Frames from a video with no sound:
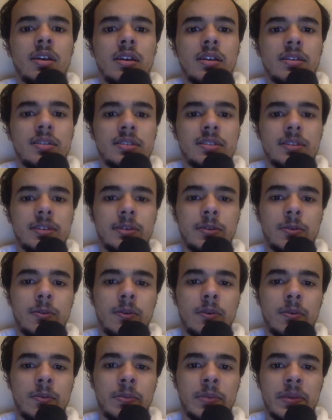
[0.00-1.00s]
still
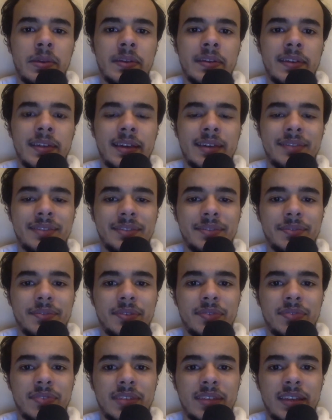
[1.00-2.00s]
unbeaten after
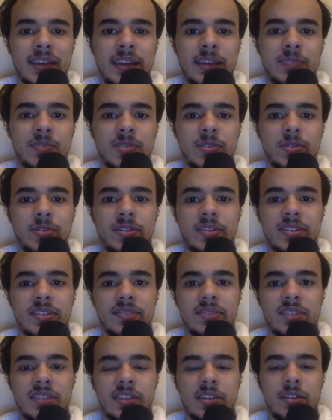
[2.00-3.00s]
15 games, scoring
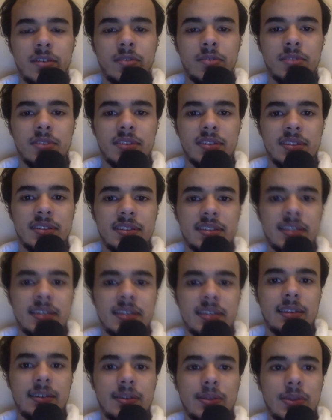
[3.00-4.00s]
78 goals and
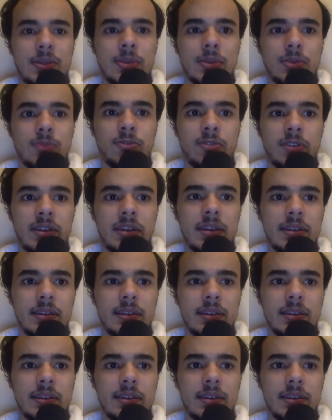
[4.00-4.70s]
conceding 3.